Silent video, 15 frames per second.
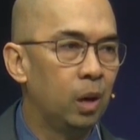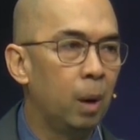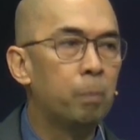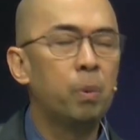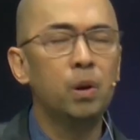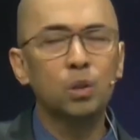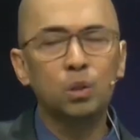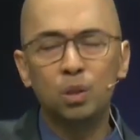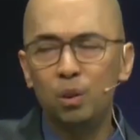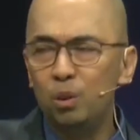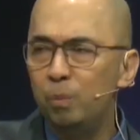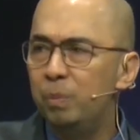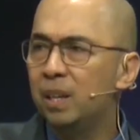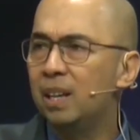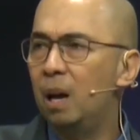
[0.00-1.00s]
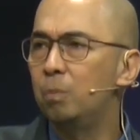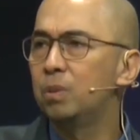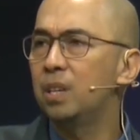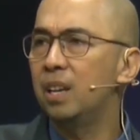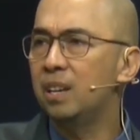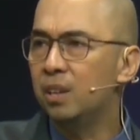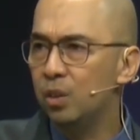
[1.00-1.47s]
A person who
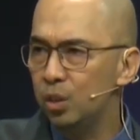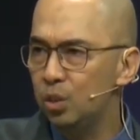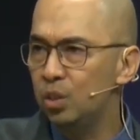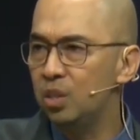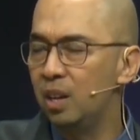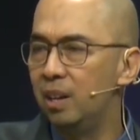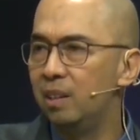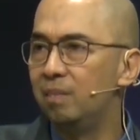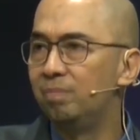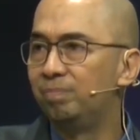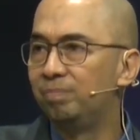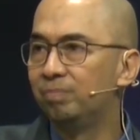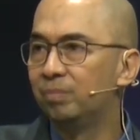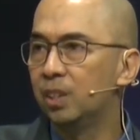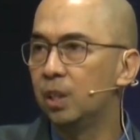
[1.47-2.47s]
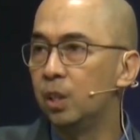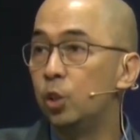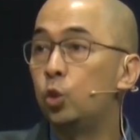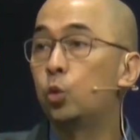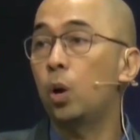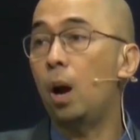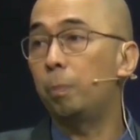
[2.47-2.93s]
becomes a Christian
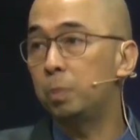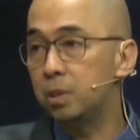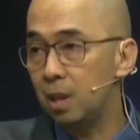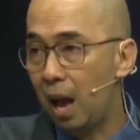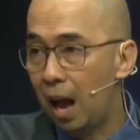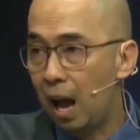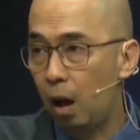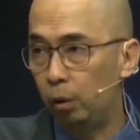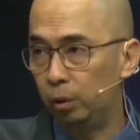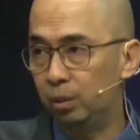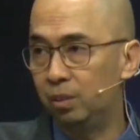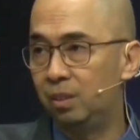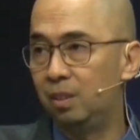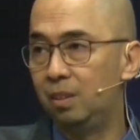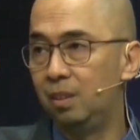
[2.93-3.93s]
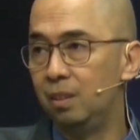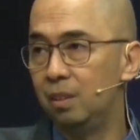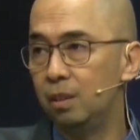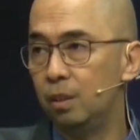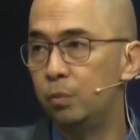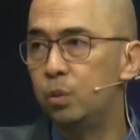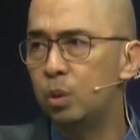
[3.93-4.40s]
drops out
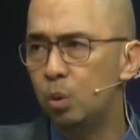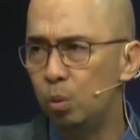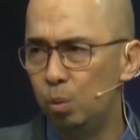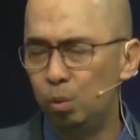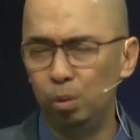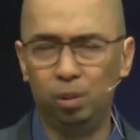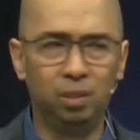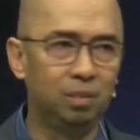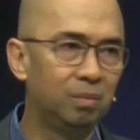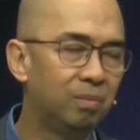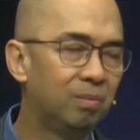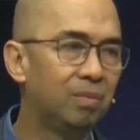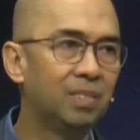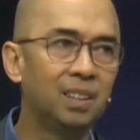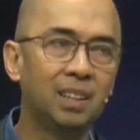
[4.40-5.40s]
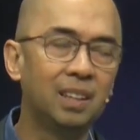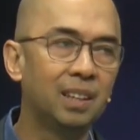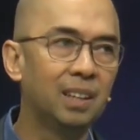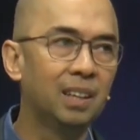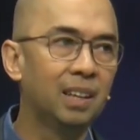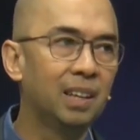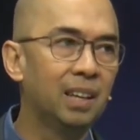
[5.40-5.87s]
of school.
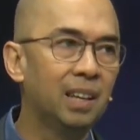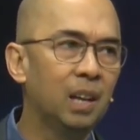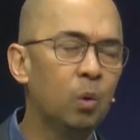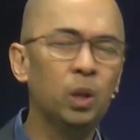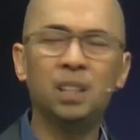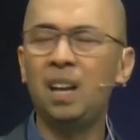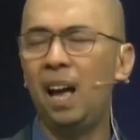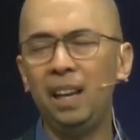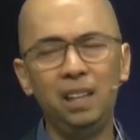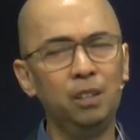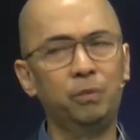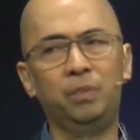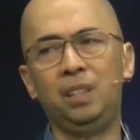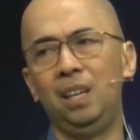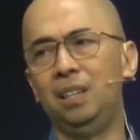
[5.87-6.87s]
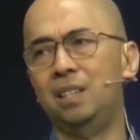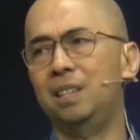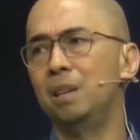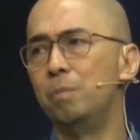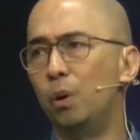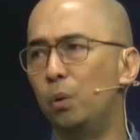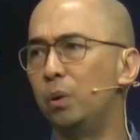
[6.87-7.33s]
And what kind of
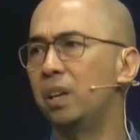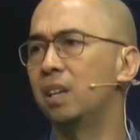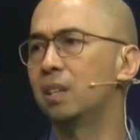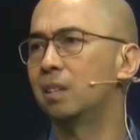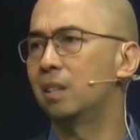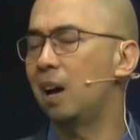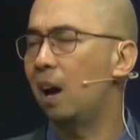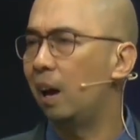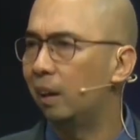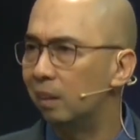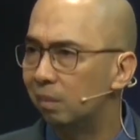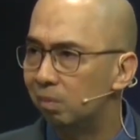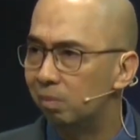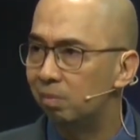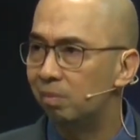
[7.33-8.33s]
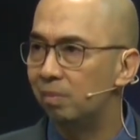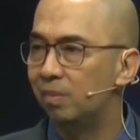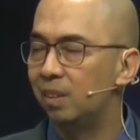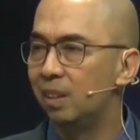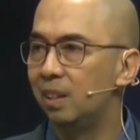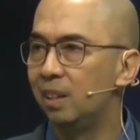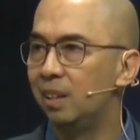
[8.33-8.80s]
testimony is that?
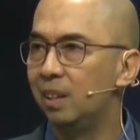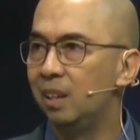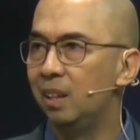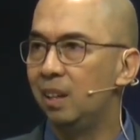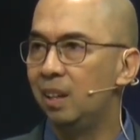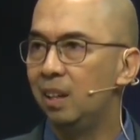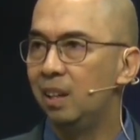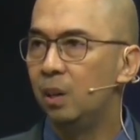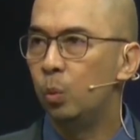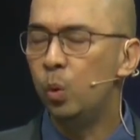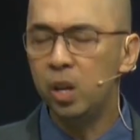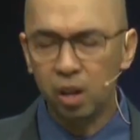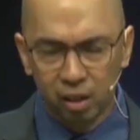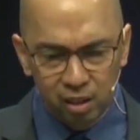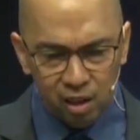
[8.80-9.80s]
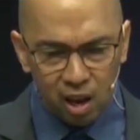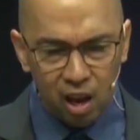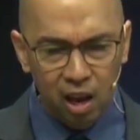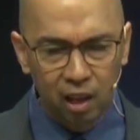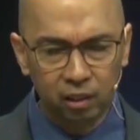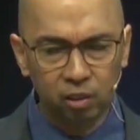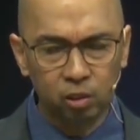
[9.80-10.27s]
We are
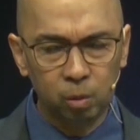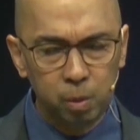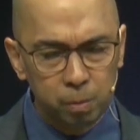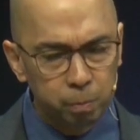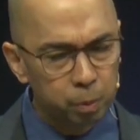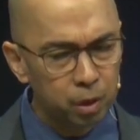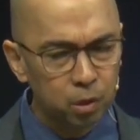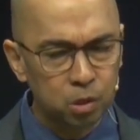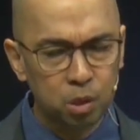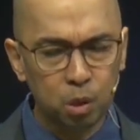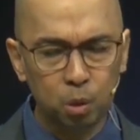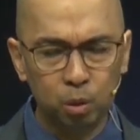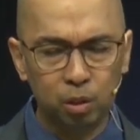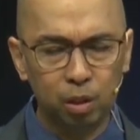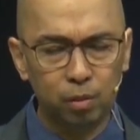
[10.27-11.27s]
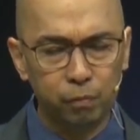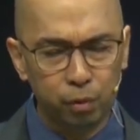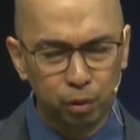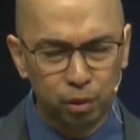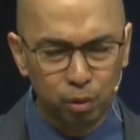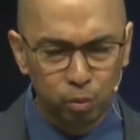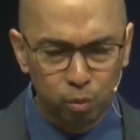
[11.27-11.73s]
not to be persecuted
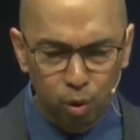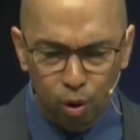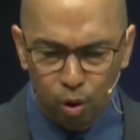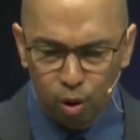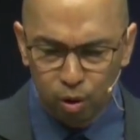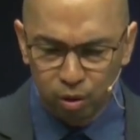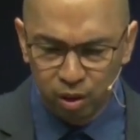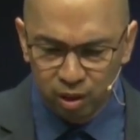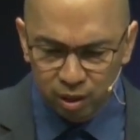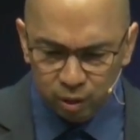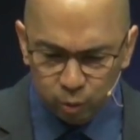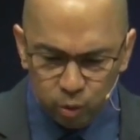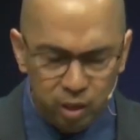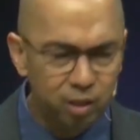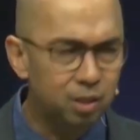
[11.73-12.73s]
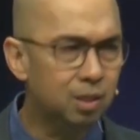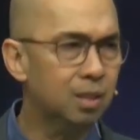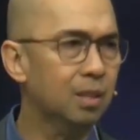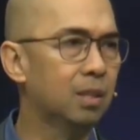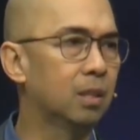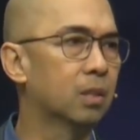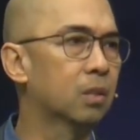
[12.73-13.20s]
for the wrong
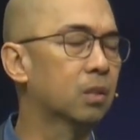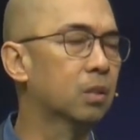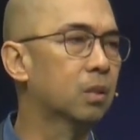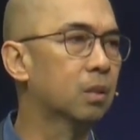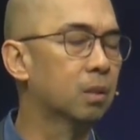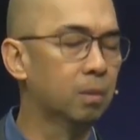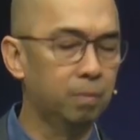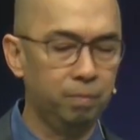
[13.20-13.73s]
reasons.